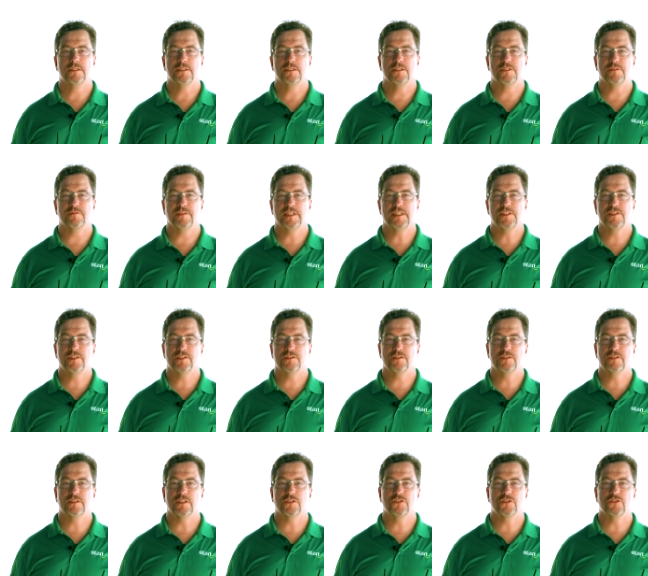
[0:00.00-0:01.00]
Devices
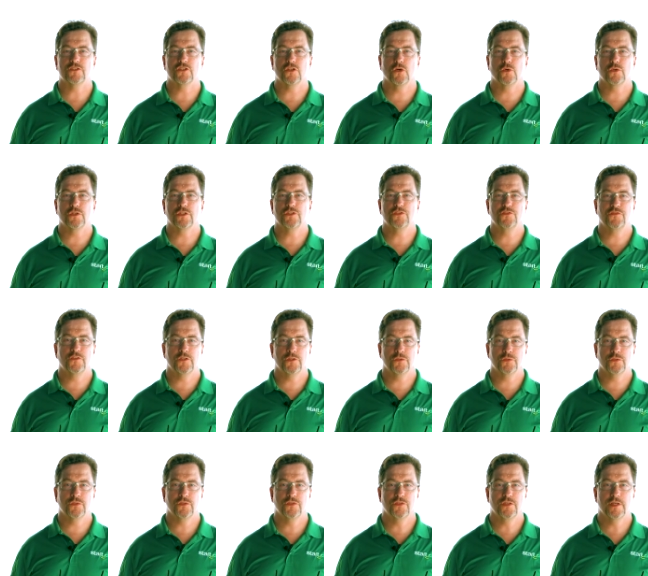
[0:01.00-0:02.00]
such as cordless
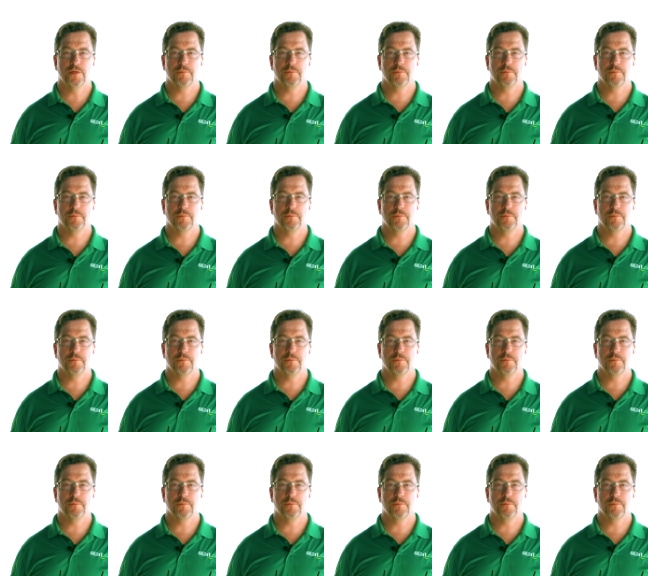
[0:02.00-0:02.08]
phones,